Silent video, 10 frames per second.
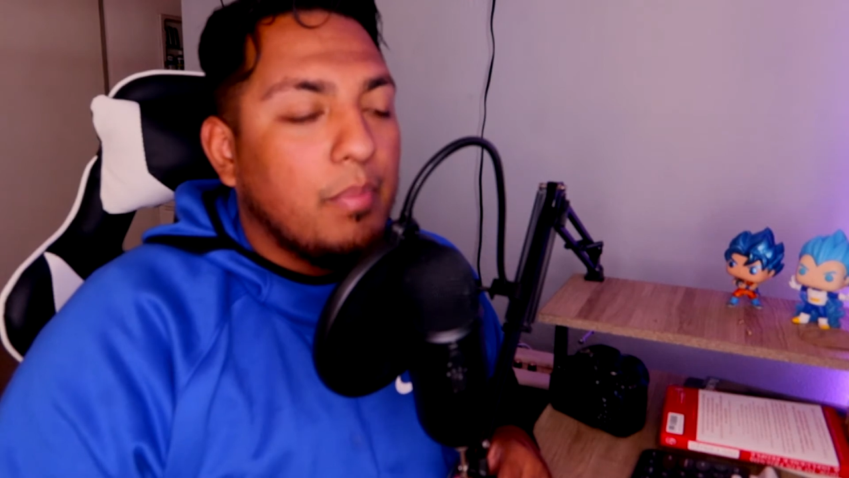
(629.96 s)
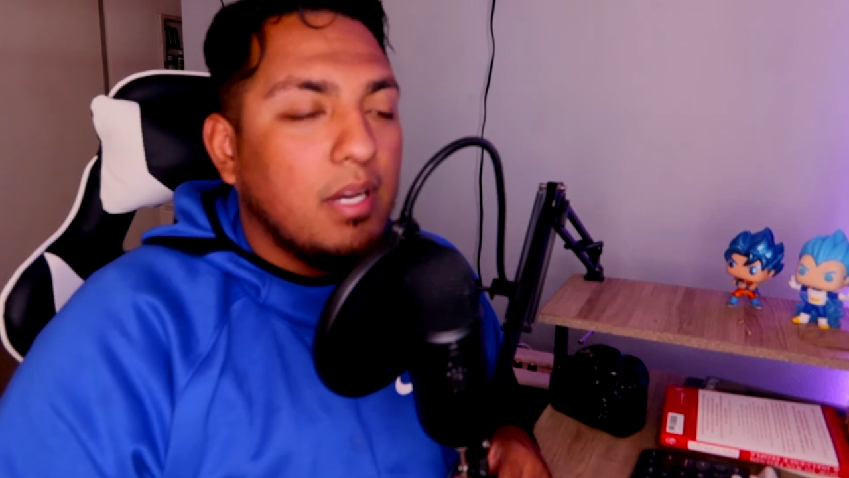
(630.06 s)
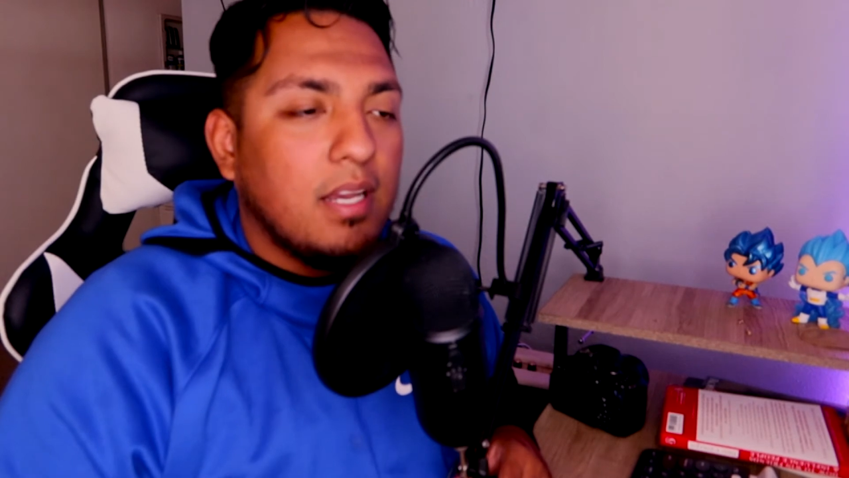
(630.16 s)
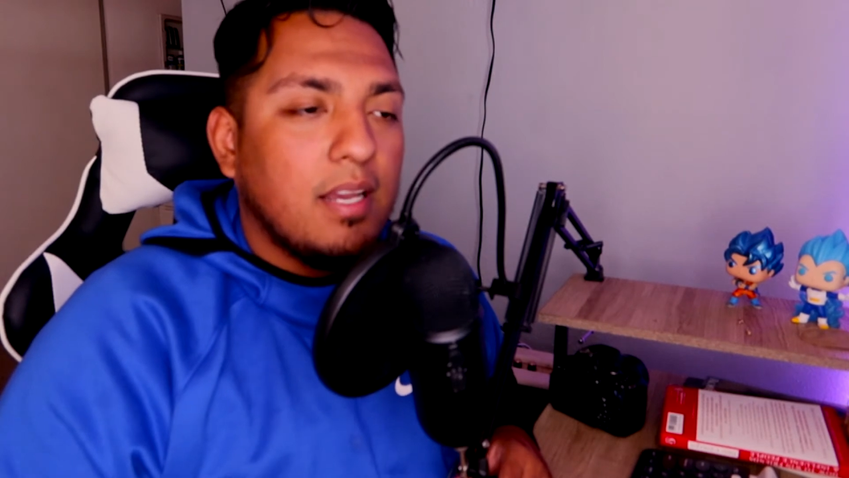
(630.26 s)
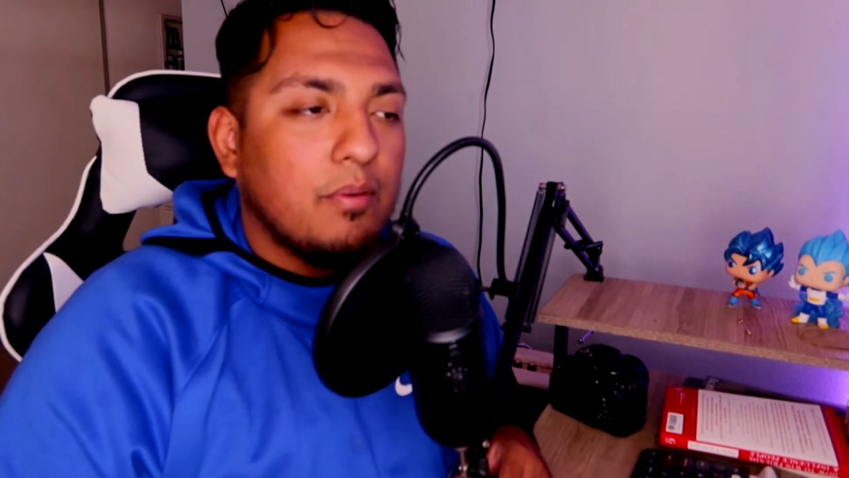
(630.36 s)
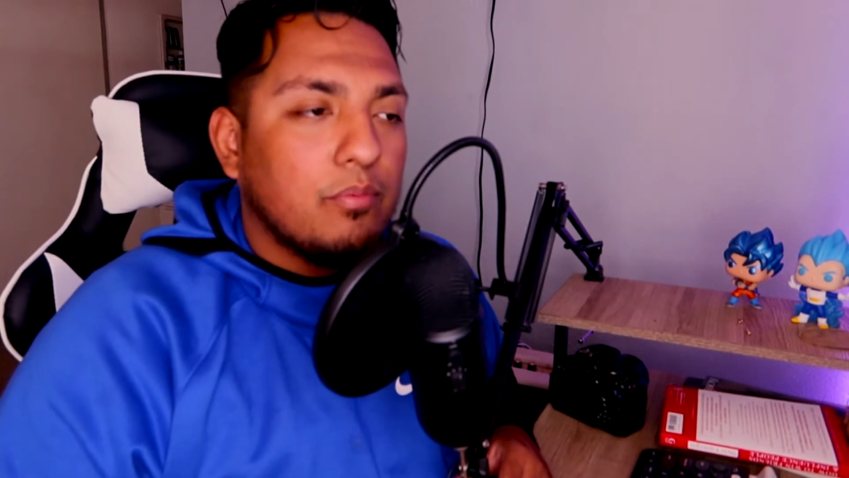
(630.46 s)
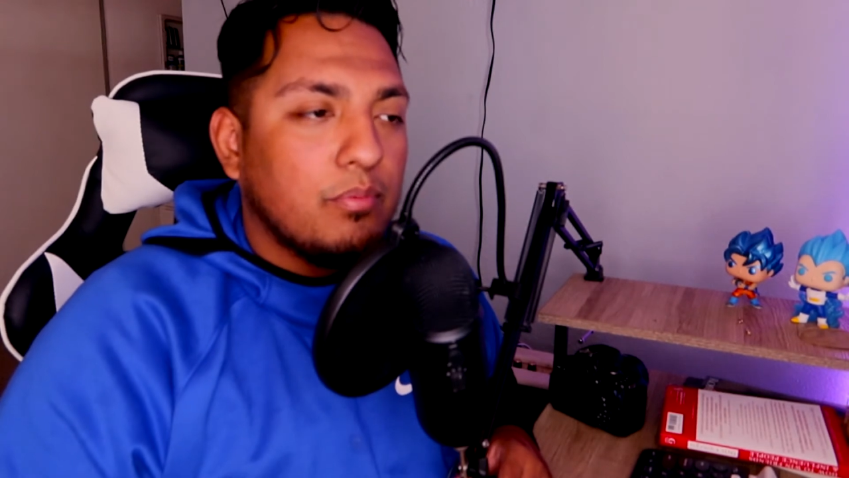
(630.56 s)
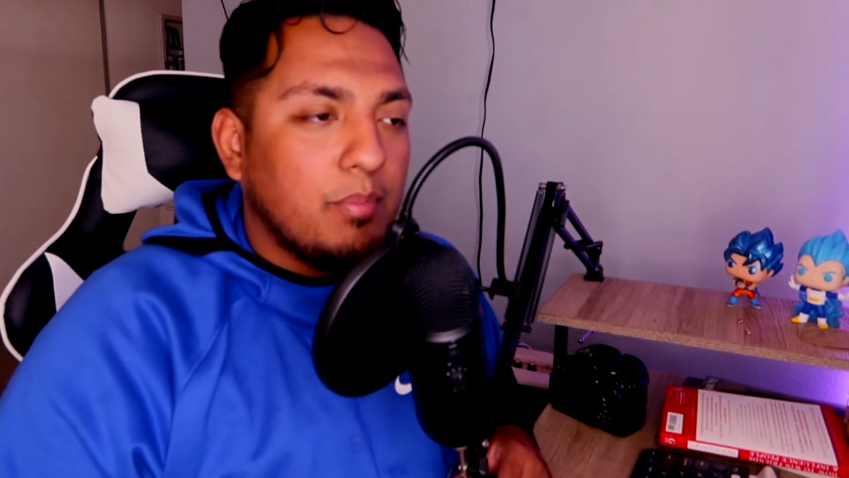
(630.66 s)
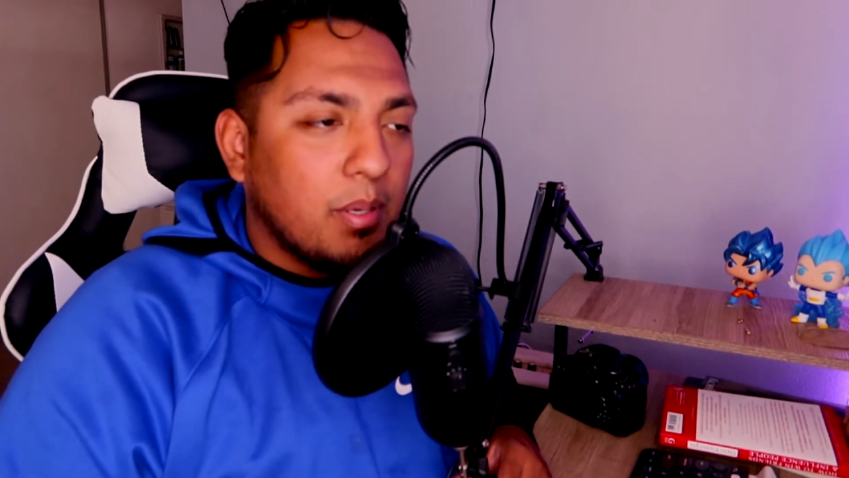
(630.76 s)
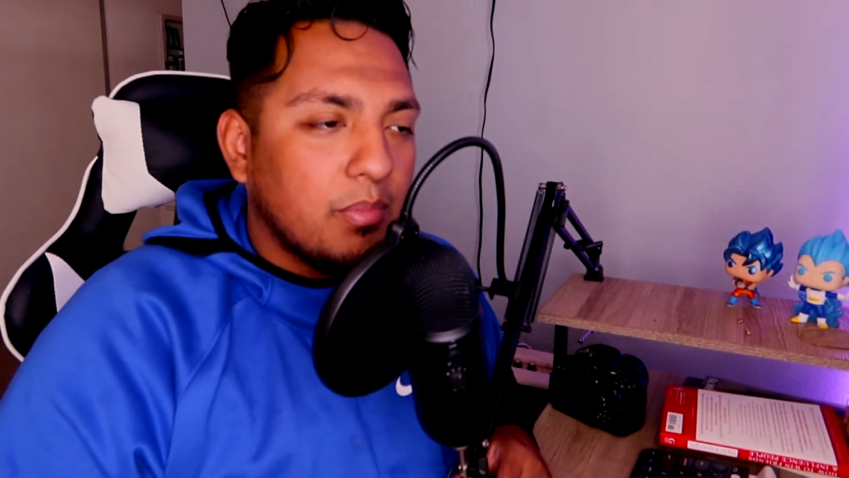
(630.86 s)
But
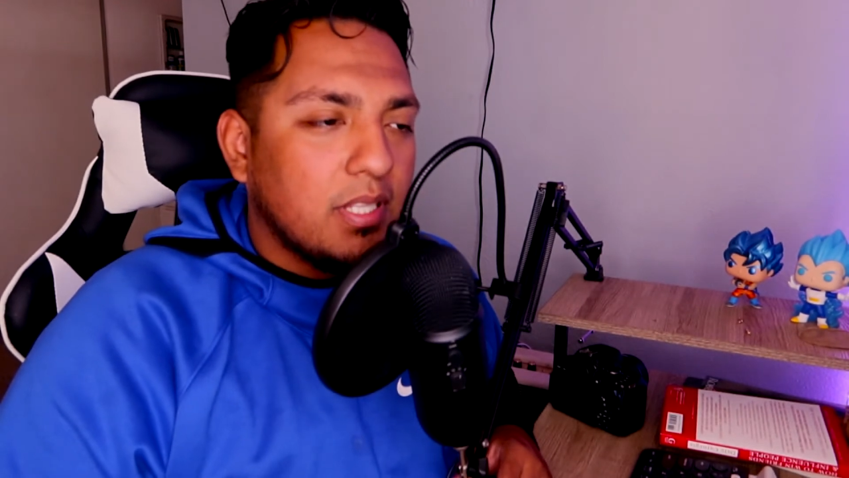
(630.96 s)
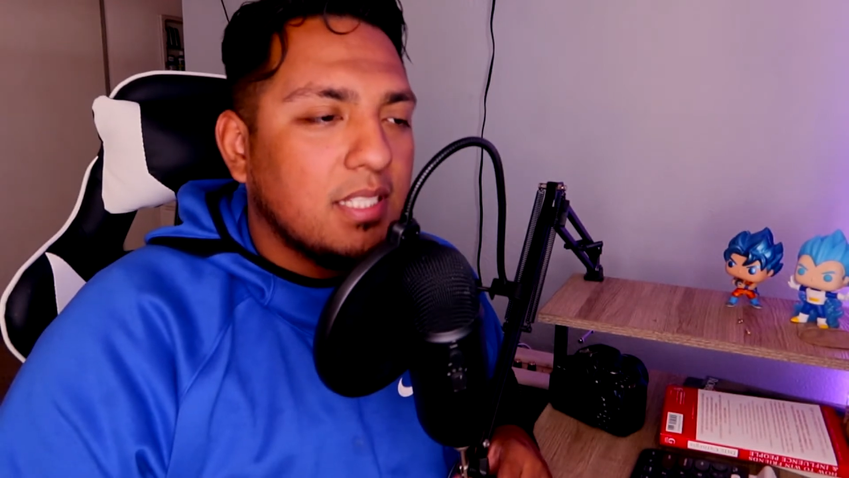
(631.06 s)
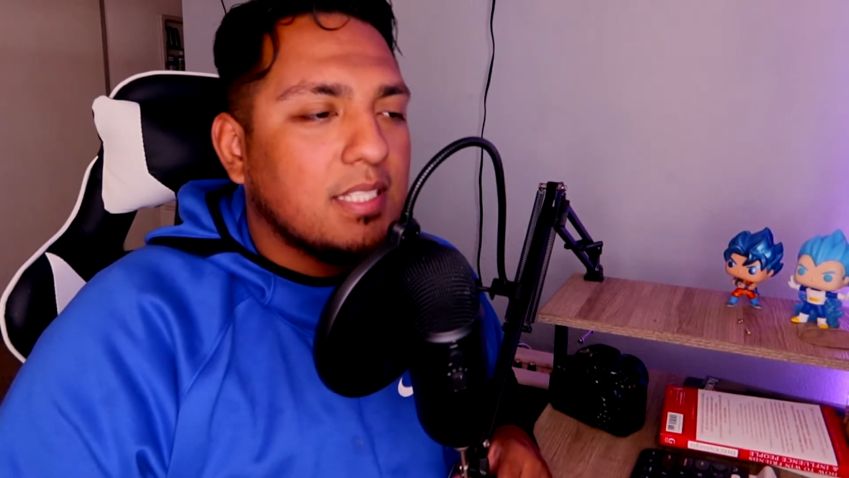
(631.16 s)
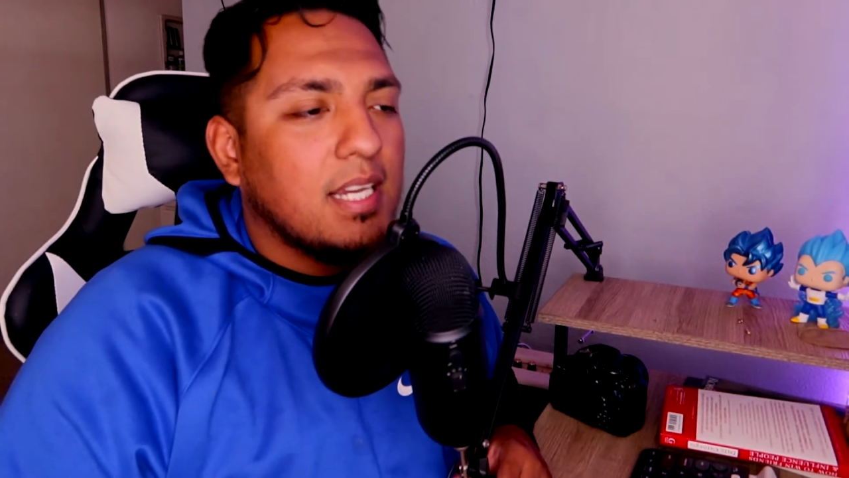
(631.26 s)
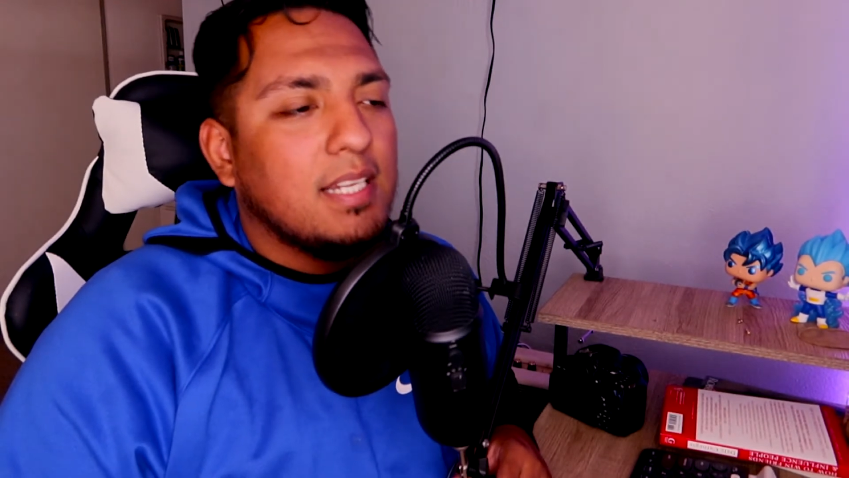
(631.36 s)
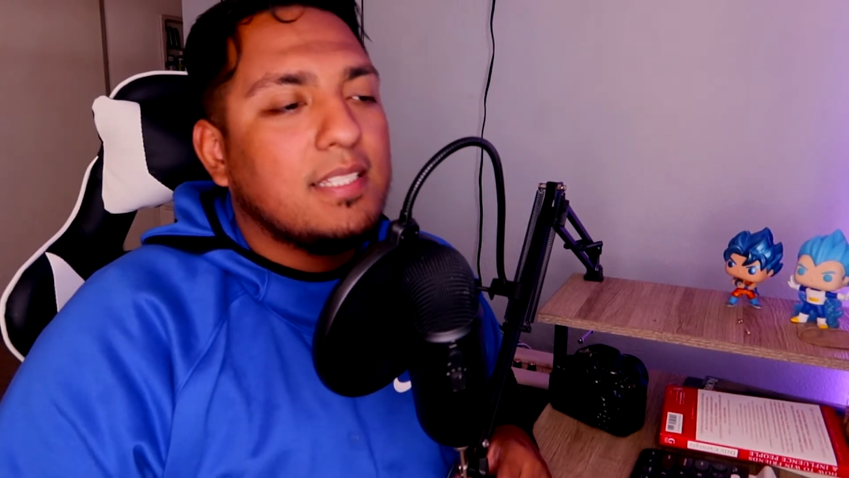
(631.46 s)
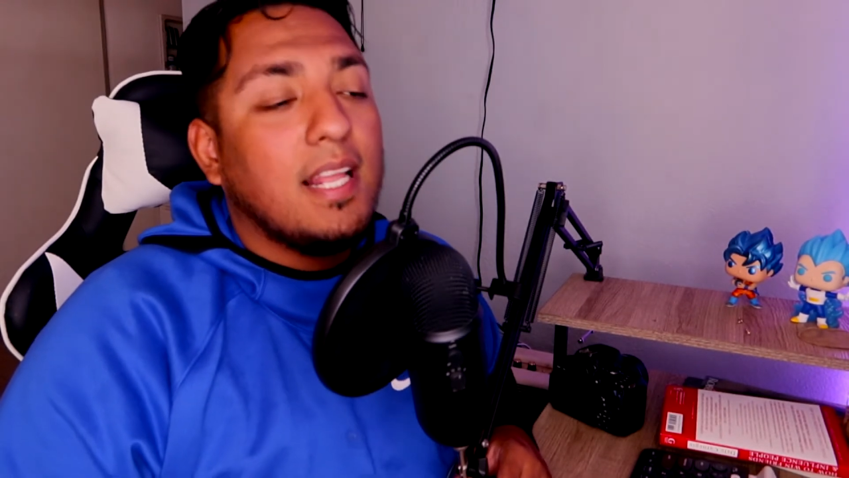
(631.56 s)
remember this, guys,